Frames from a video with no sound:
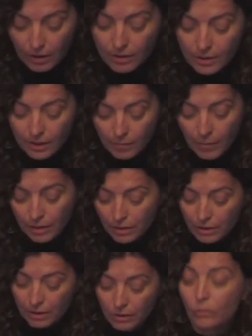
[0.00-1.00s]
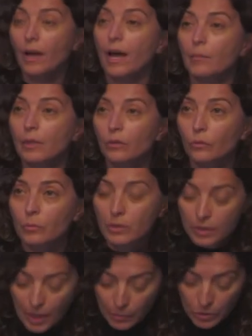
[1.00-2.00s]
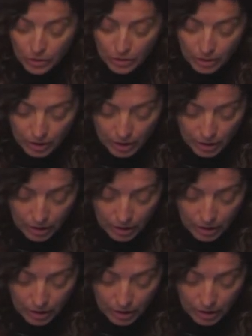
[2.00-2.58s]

sedimented into habit of perception,